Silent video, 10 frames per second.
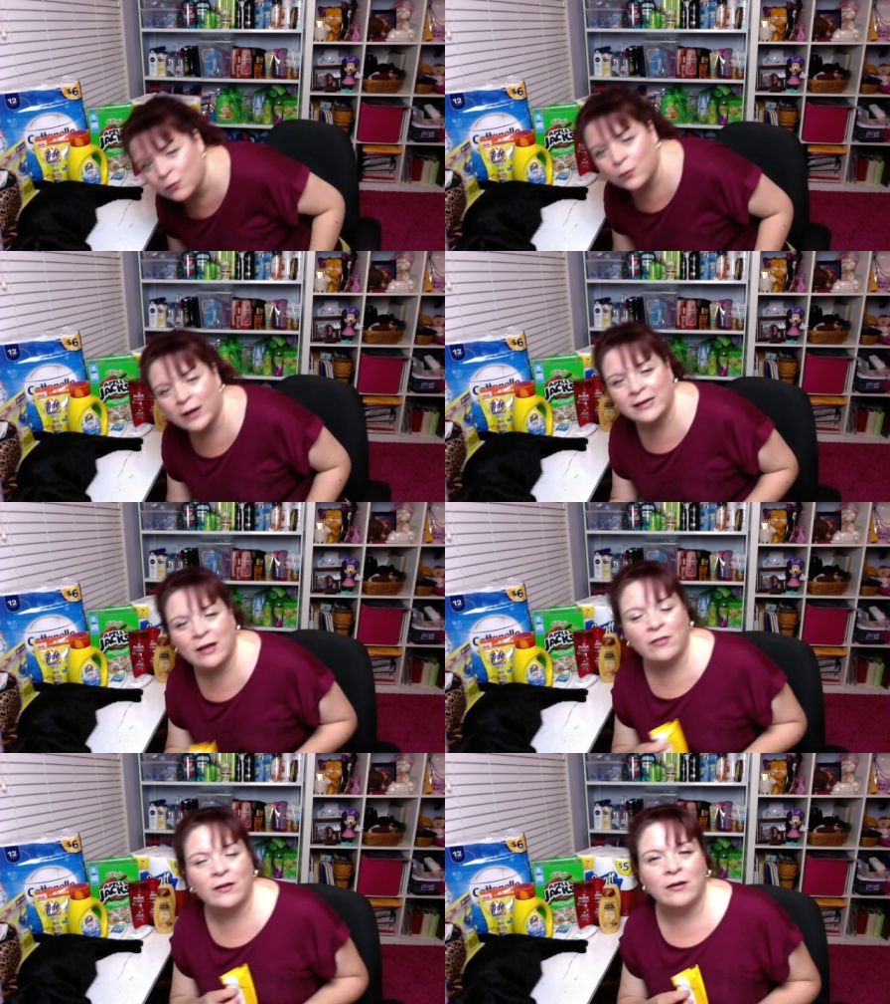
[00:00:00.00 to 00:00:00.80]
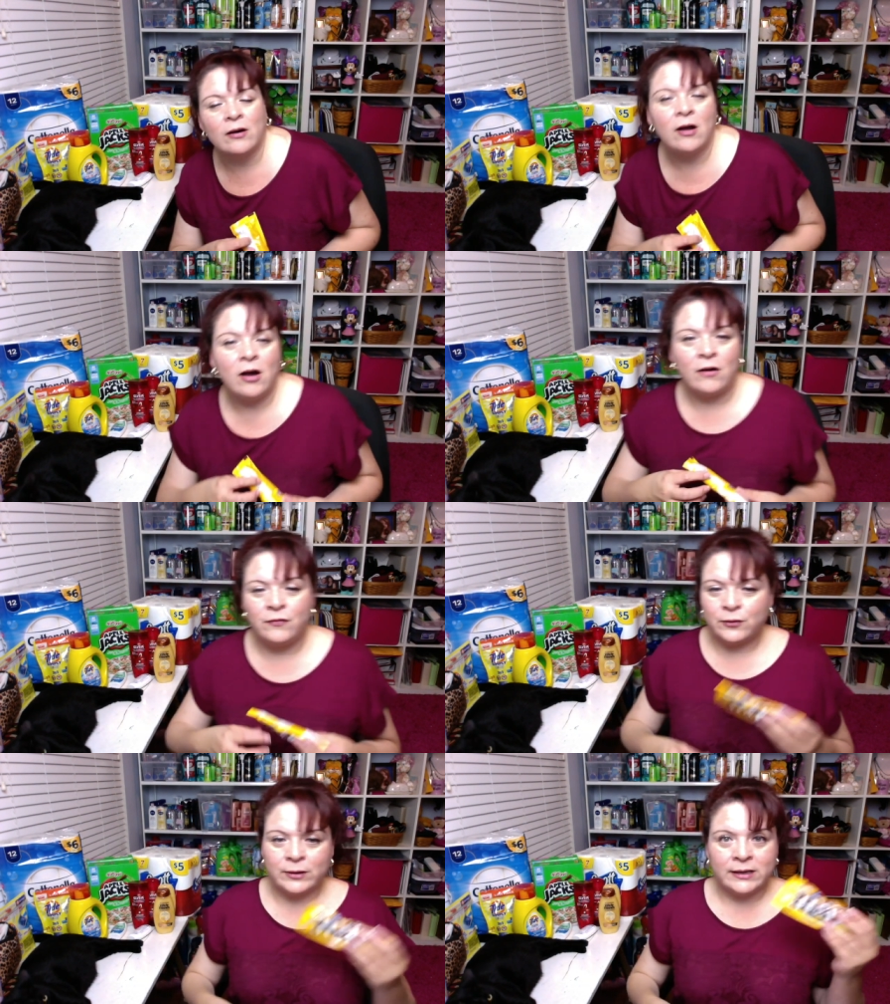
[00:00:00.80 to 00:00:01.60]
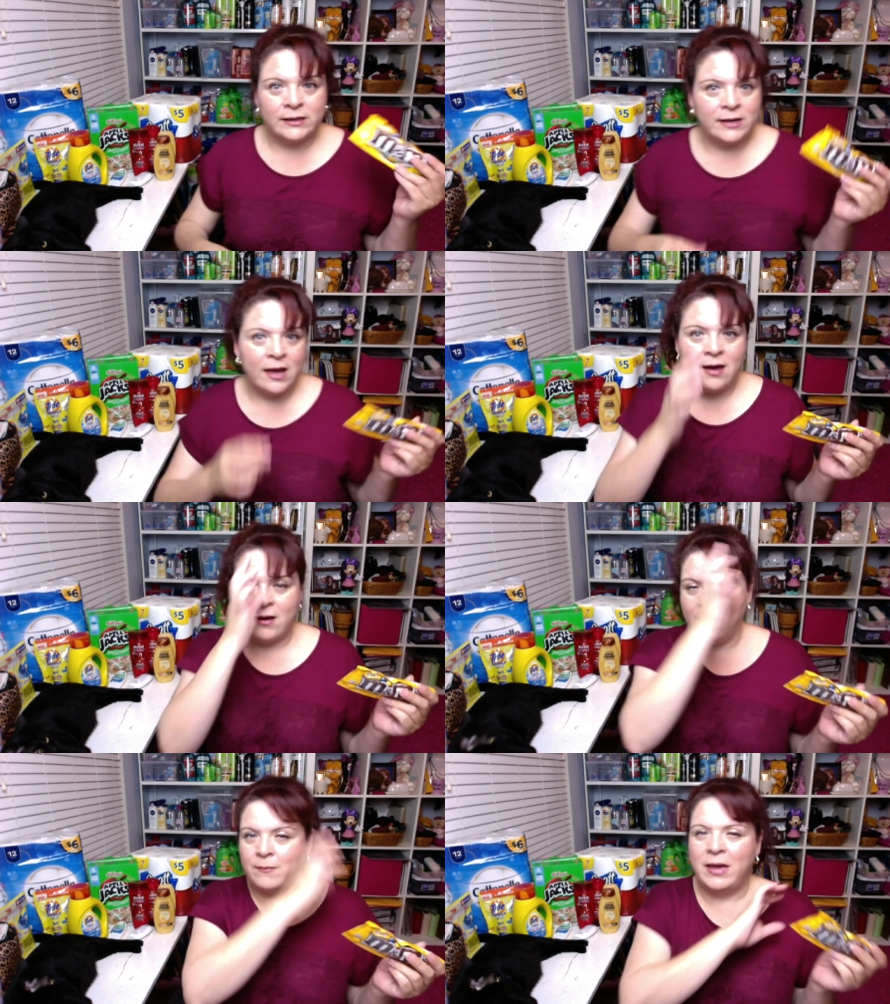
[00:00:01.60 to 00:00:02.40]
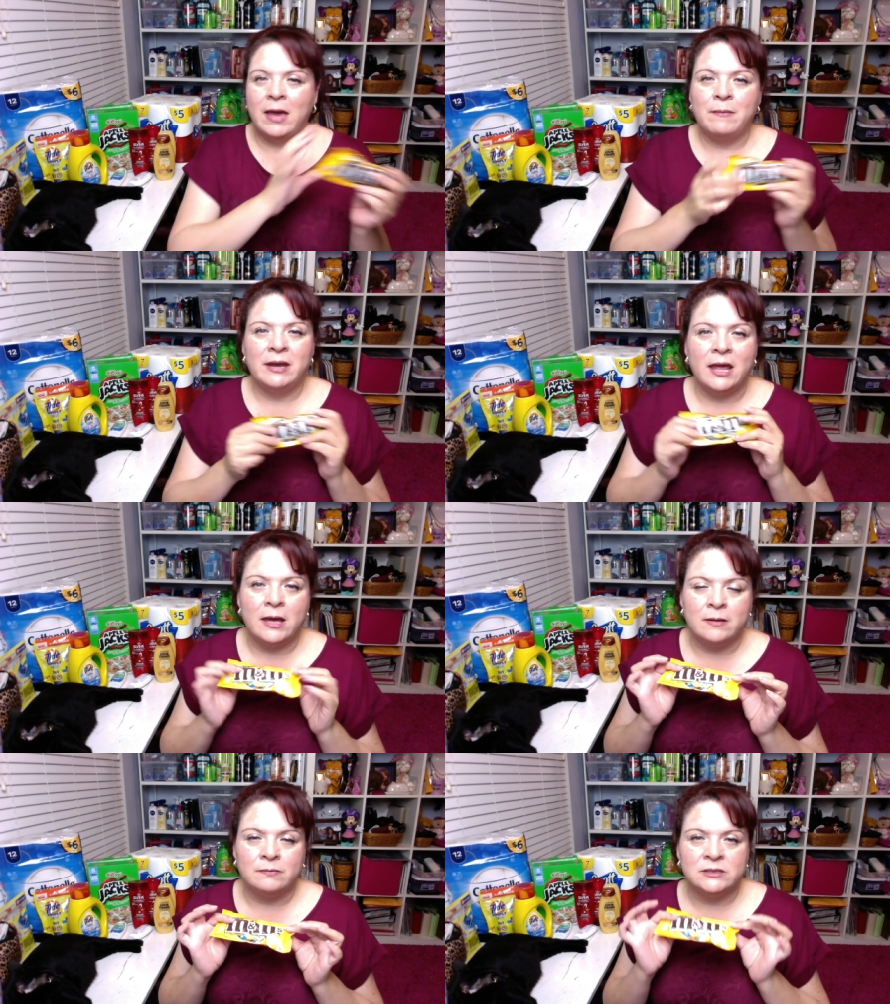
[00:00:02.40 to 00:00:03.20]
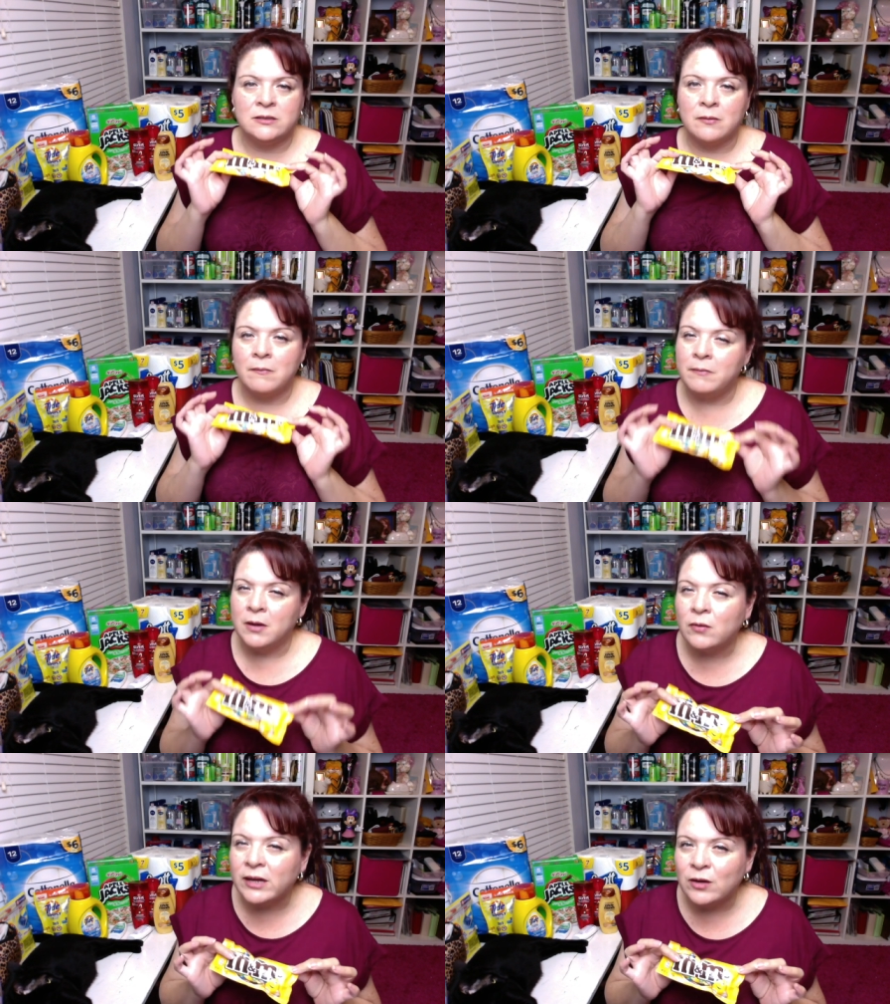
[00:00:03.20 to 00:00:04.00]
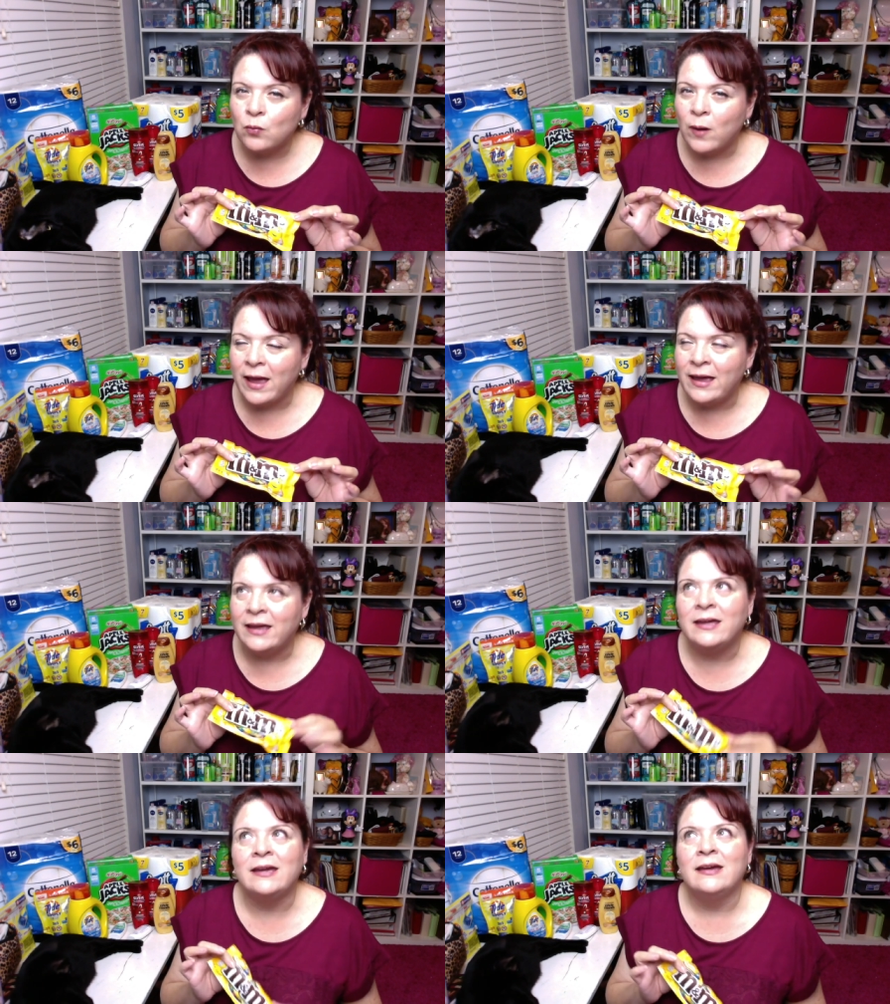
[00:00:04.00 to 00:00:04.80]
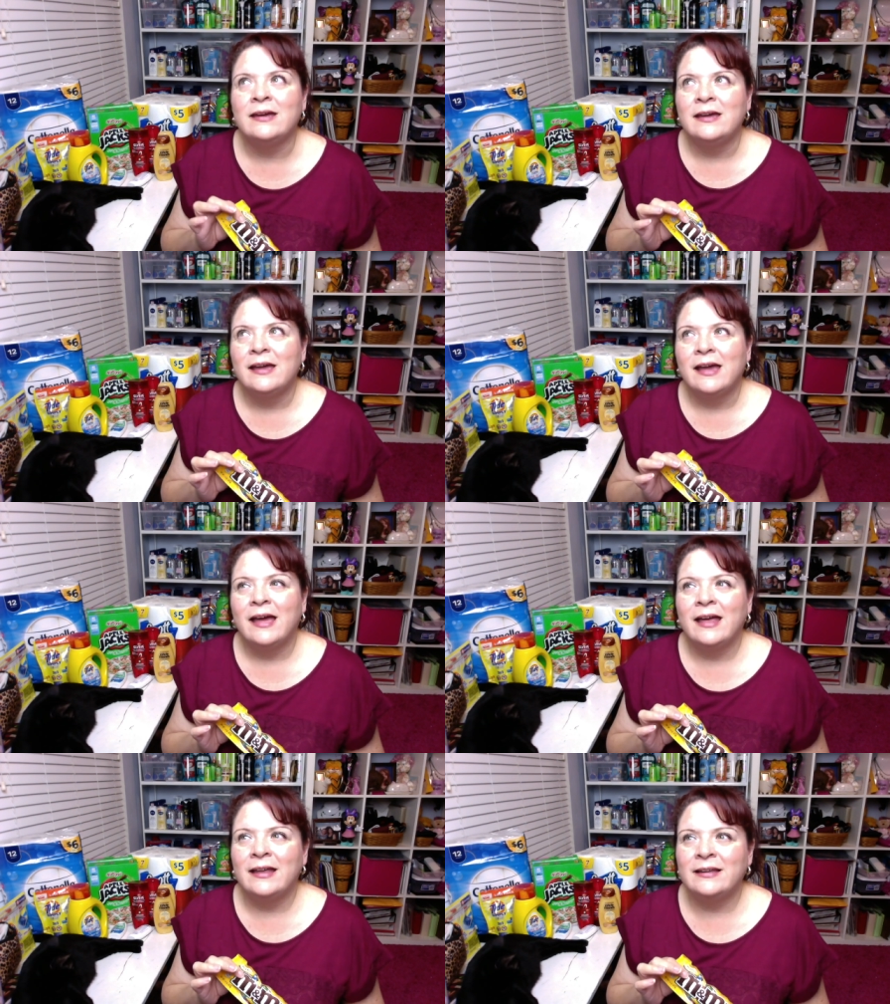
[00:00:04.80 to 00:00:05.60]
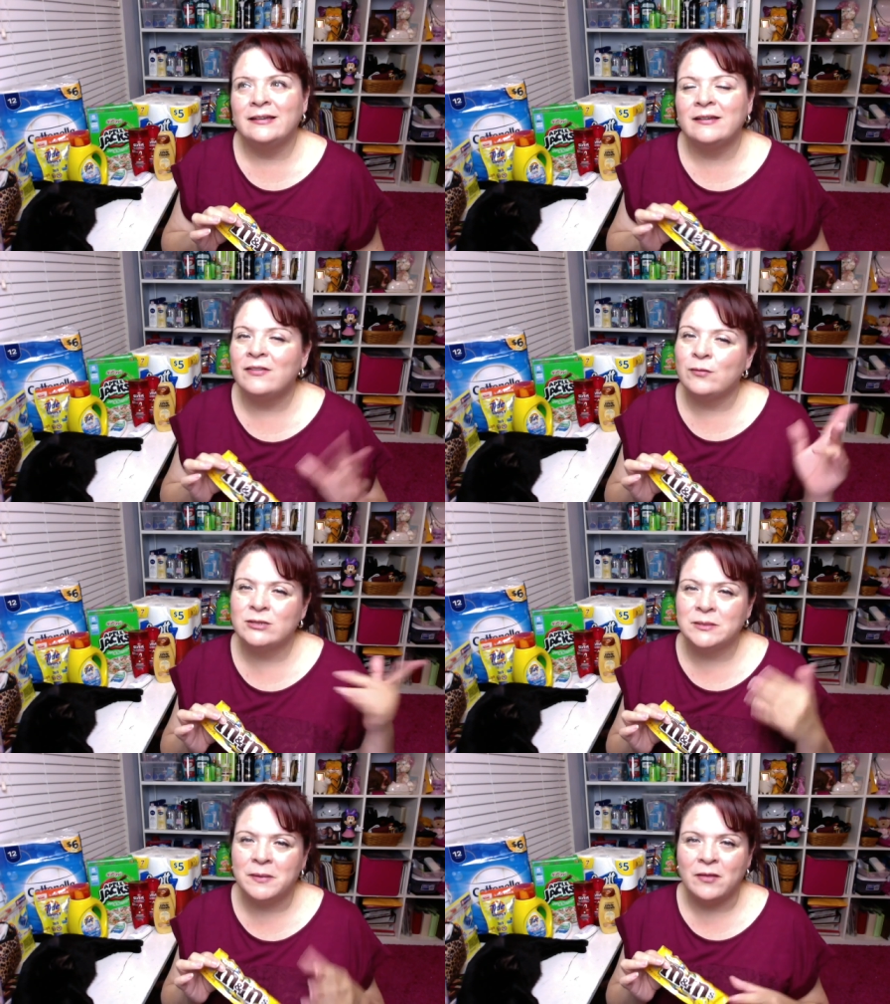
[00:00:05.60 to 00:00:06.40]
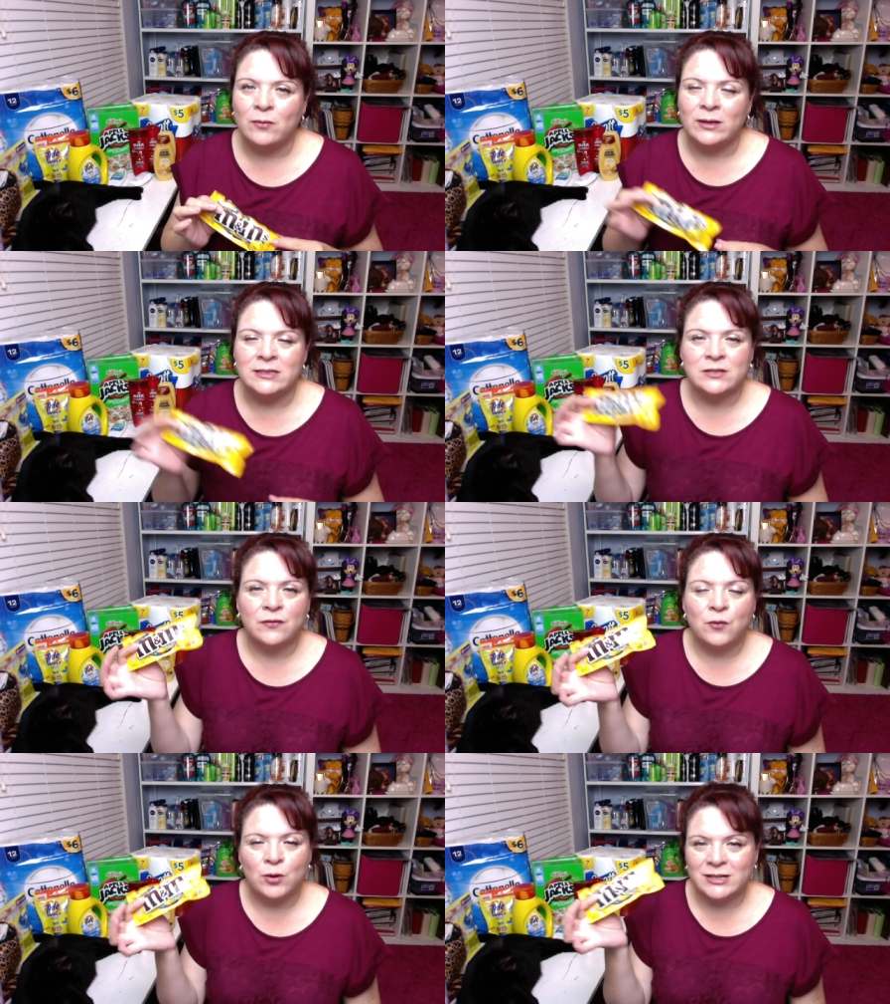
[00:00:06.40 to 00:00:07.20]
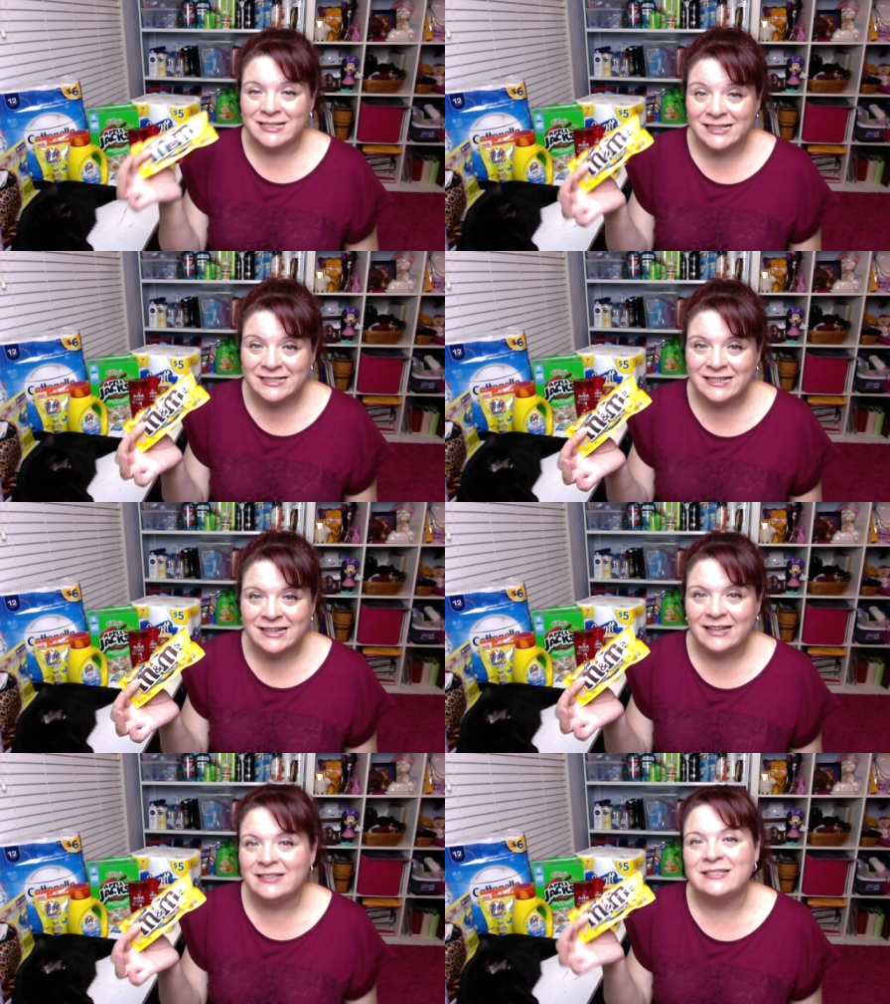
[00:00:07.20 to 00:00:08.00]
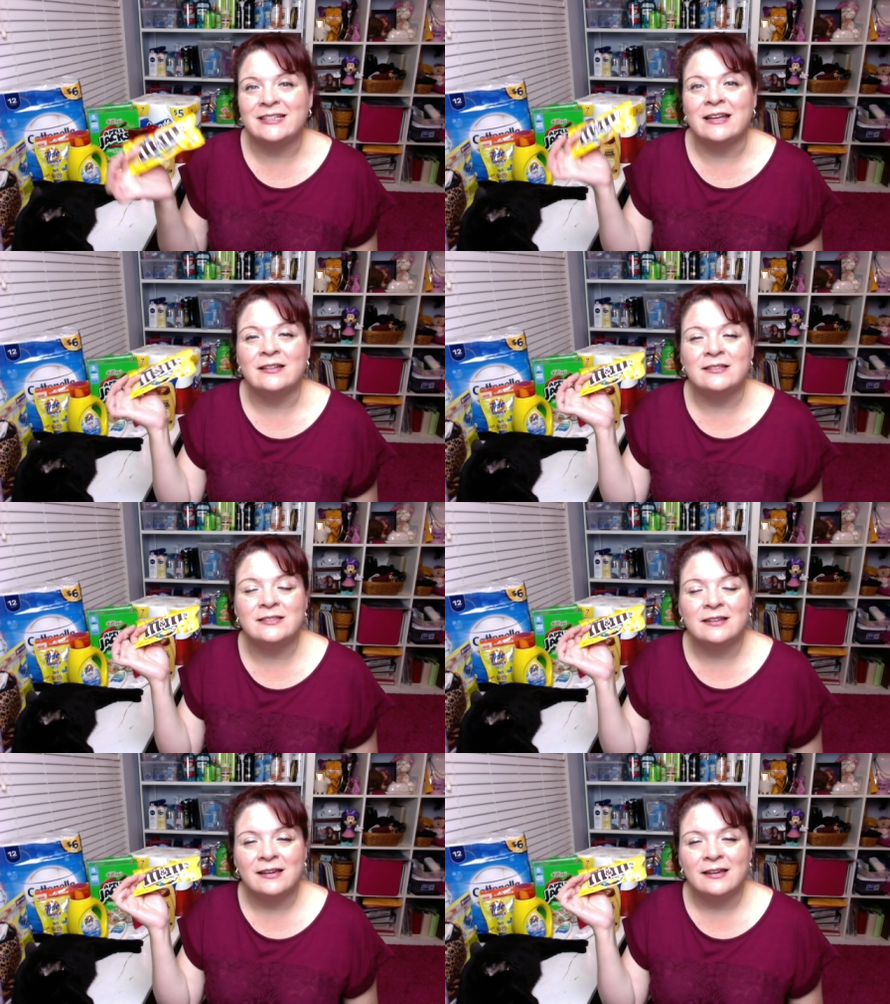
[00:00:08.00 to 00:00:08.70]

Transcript: Right now they're offering um, M and M's, Milky Way, and there were some other ones for sixty-nine cents.